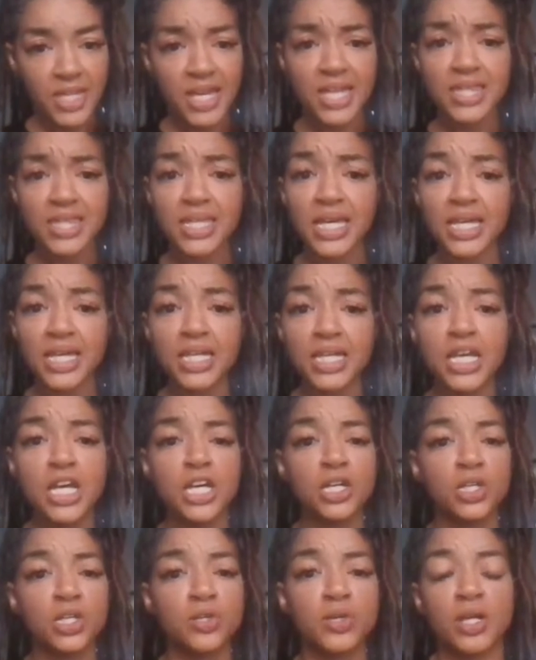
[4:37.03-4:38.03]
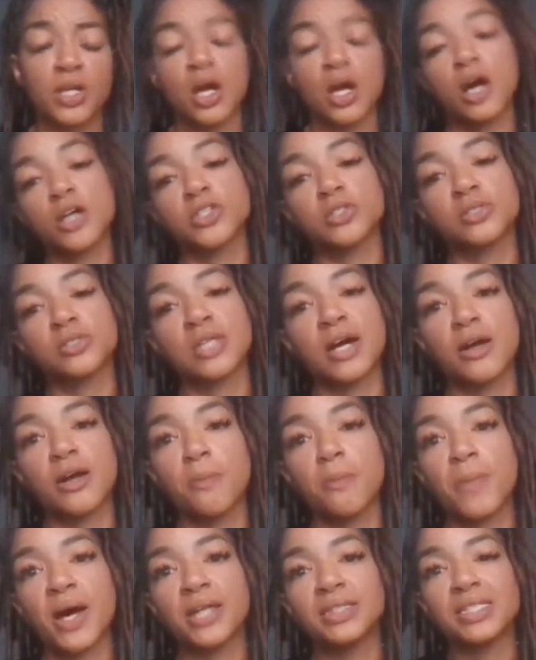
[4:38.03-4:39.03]
And then you can also talk
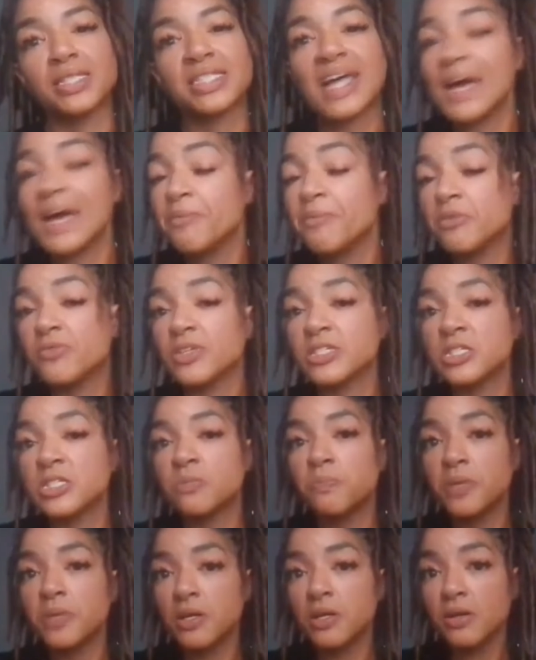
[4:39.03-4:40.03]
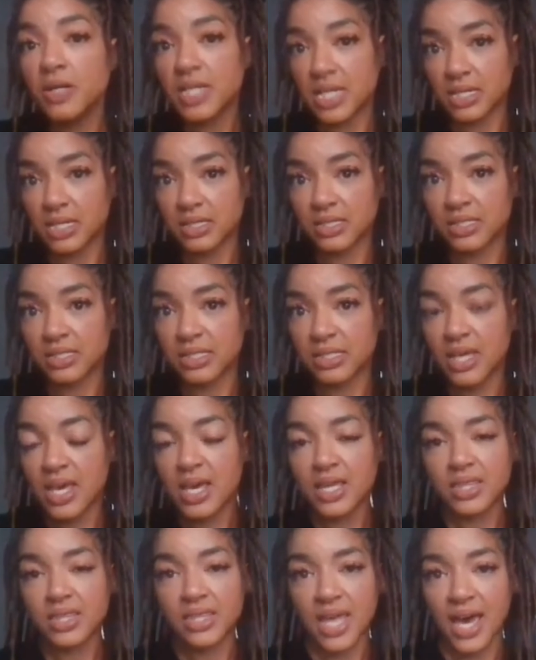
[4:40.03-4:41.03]
about the type of experience
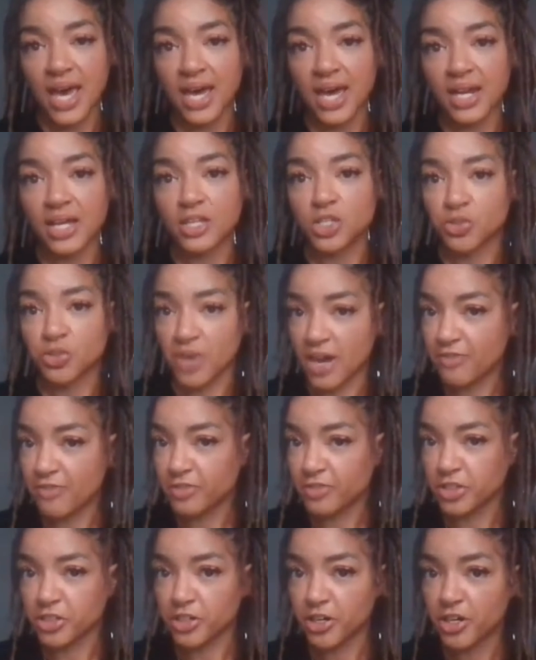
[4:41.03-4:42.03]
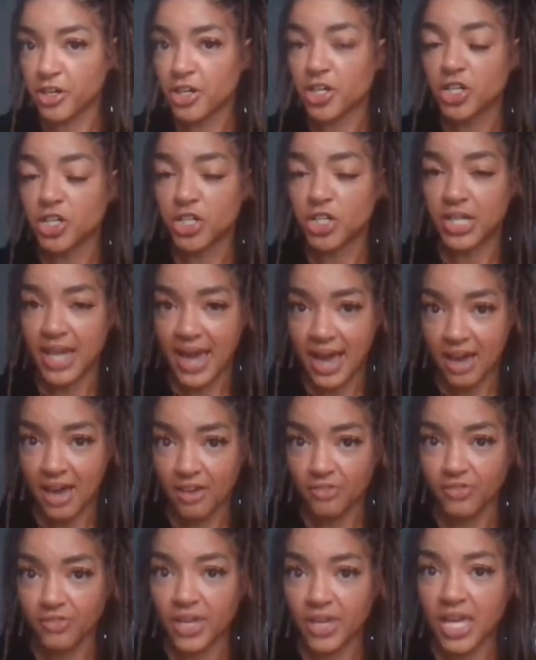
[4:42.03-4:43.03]
that a traveler could
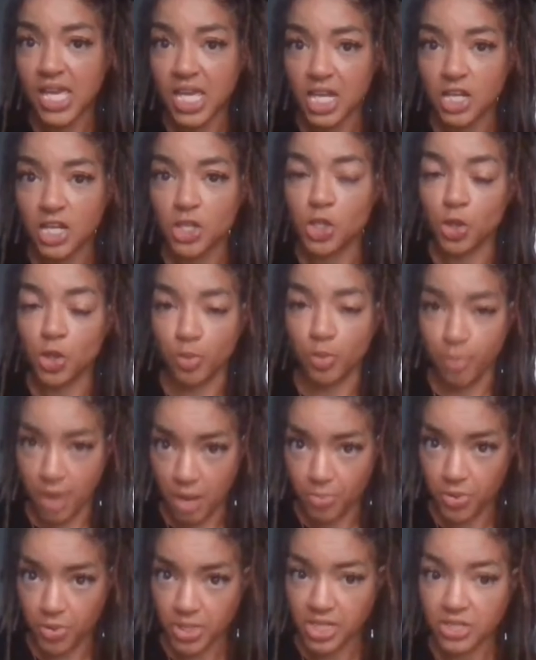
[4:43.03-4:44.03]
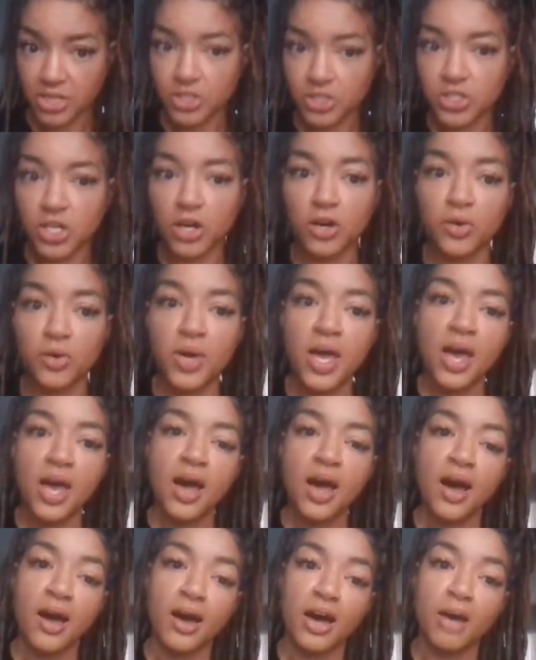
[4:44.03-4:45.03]
have in your property. So
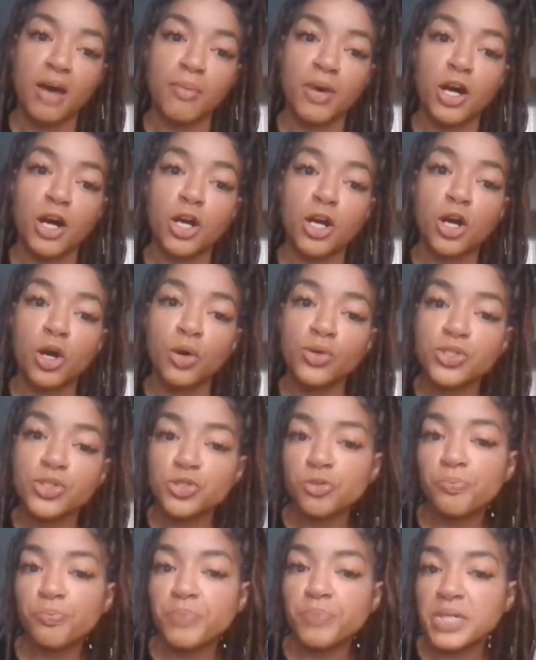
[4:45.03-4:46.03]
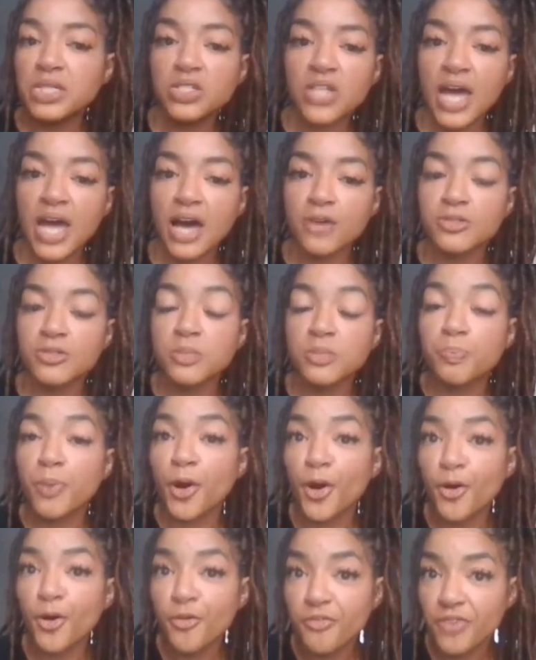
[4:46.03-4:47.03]
a coastal beach house,
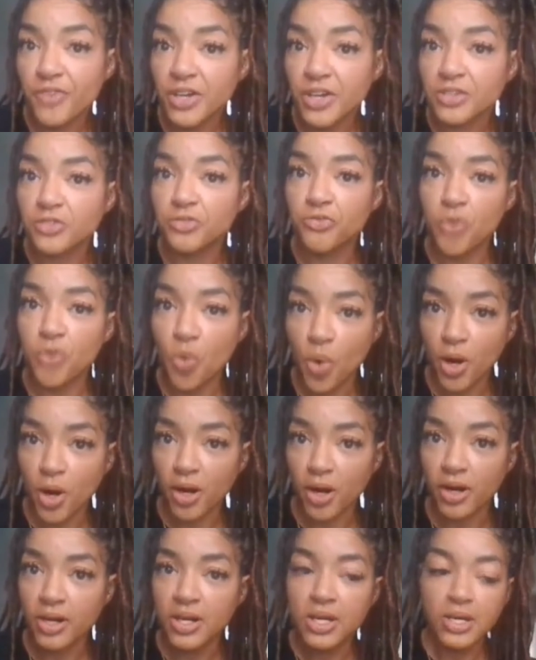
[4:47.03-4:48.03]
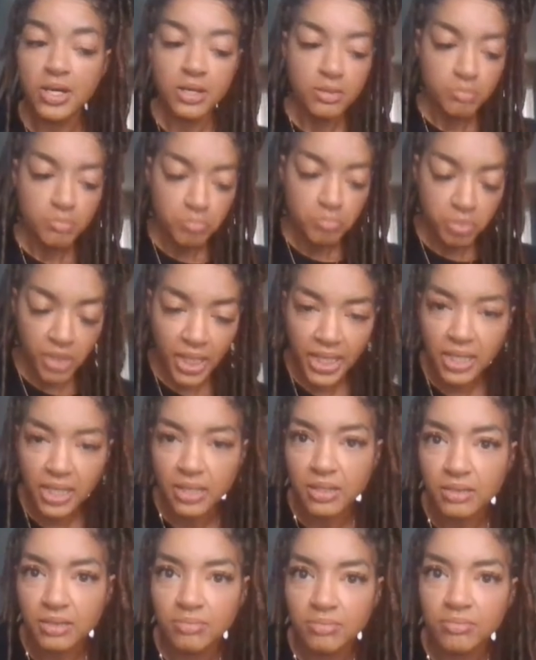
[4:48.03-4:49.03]
perfect for
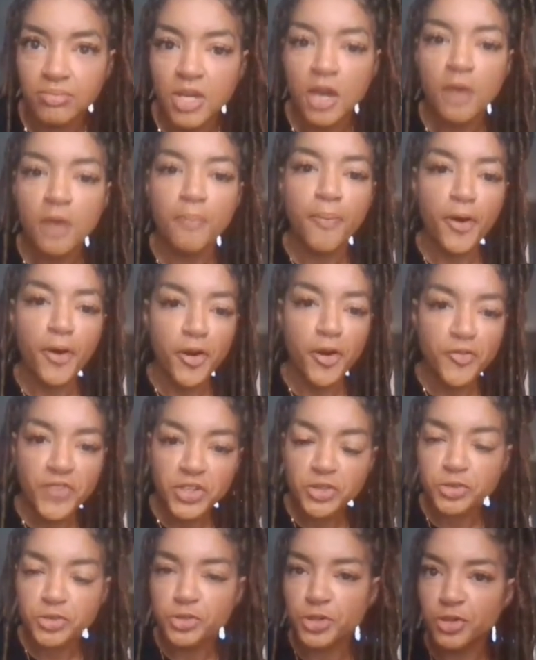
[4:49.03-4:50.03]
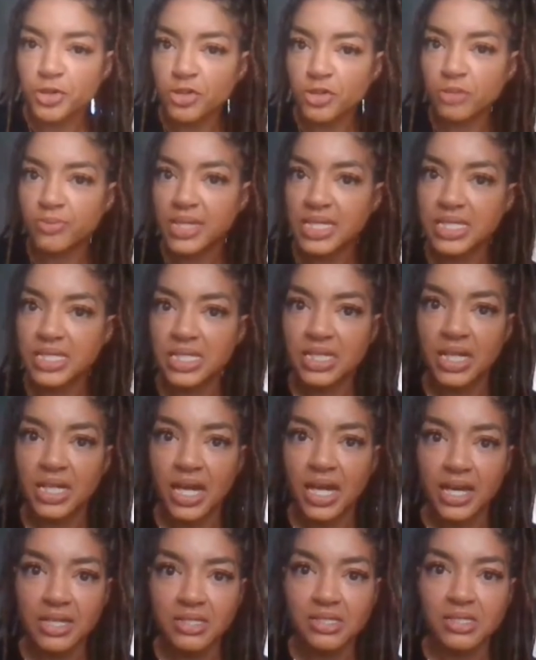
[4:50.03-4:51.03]
blank, perfect for romantic
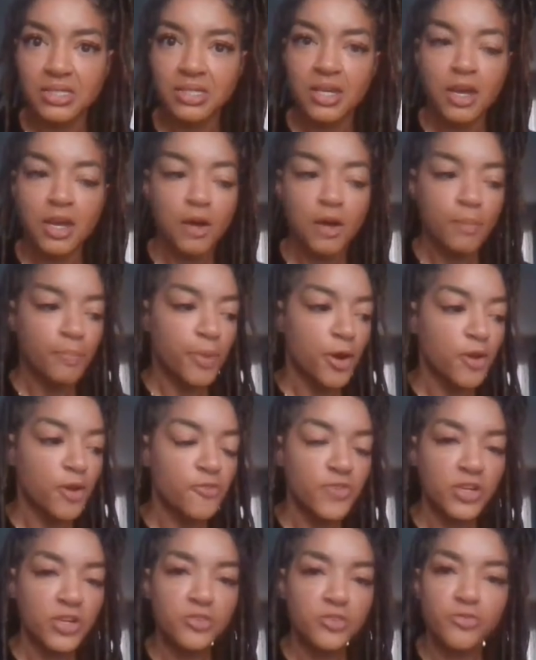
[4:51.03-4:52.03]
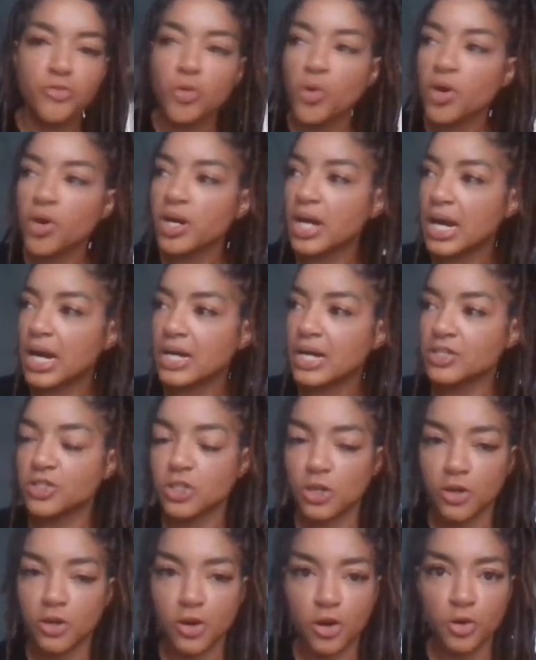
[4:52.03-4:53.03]
nights, perfect for
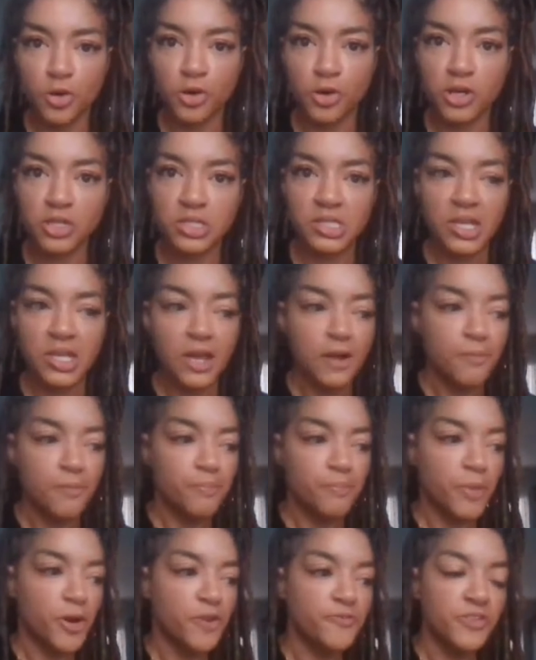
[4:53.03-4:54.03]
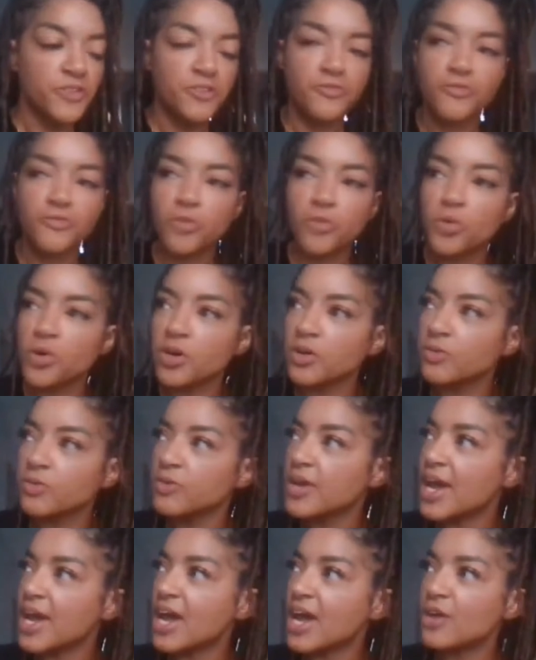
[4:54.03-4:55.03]
concert goers, perfect for
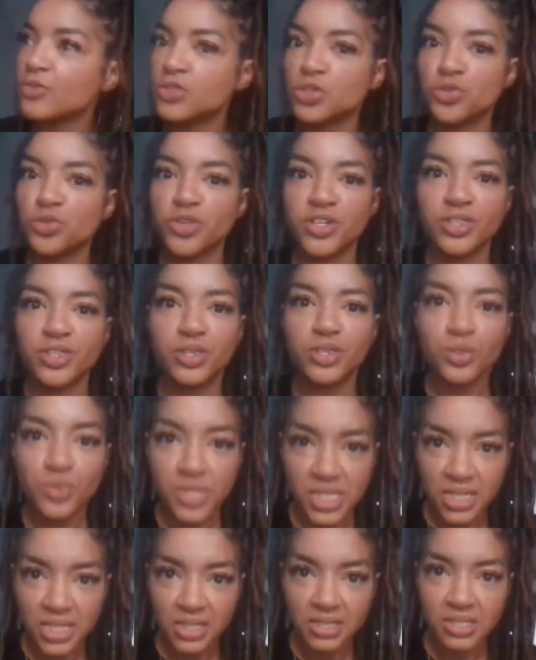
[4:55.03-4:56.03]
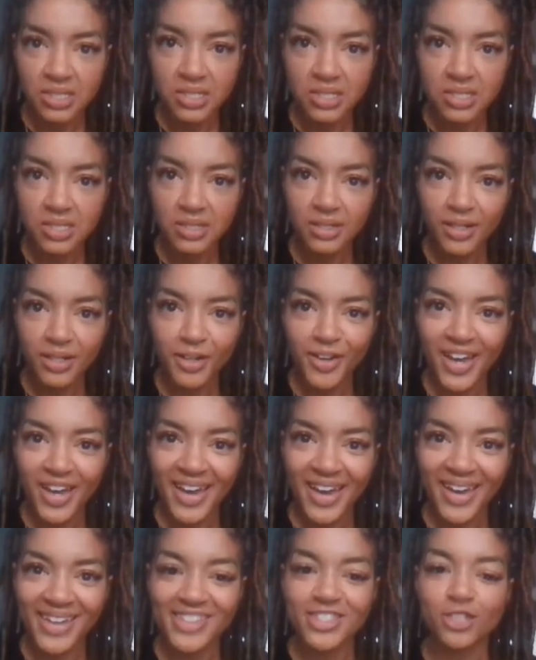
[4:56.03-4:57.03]
outdoor enthusiasts.
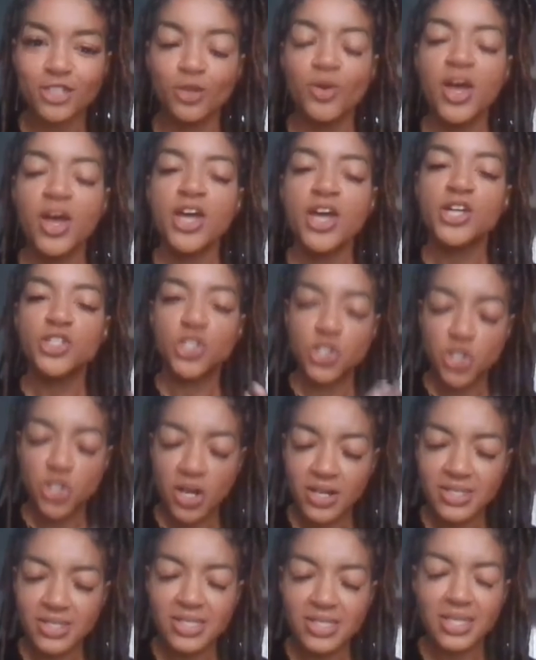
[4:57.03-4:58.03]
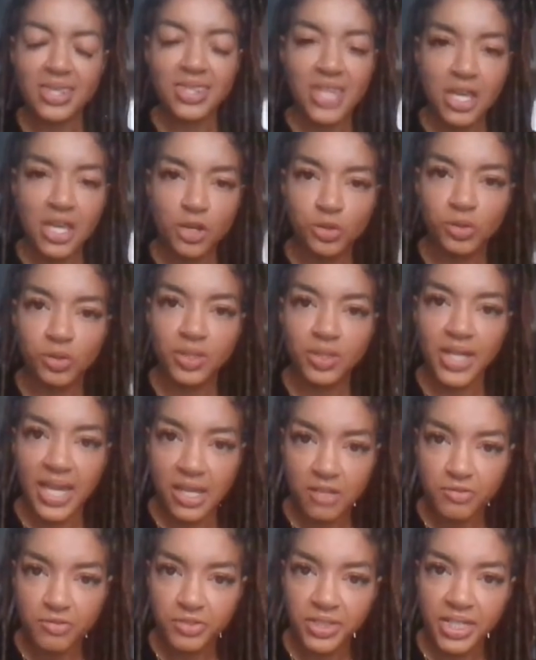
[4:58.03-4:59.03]
Okay. So start to think
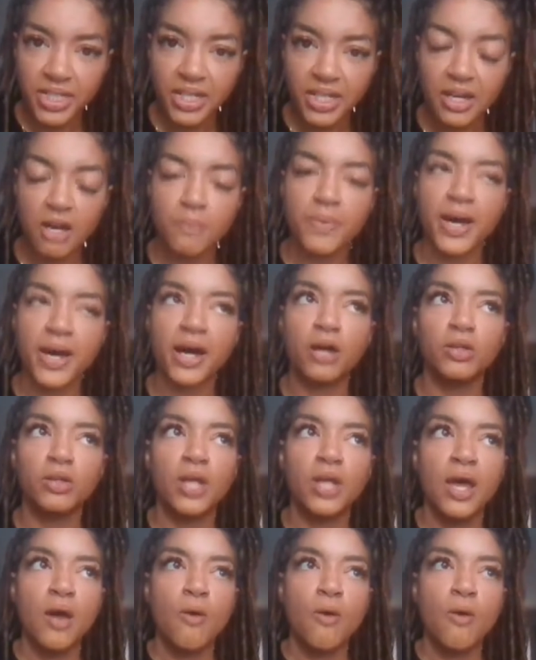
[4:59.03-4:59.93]
creatively about